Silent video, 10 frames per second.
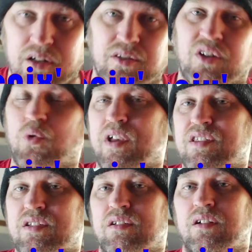the
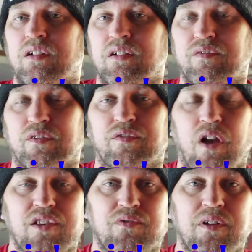Quest for
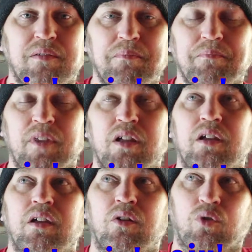Frost Rhealm,
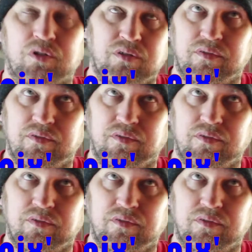or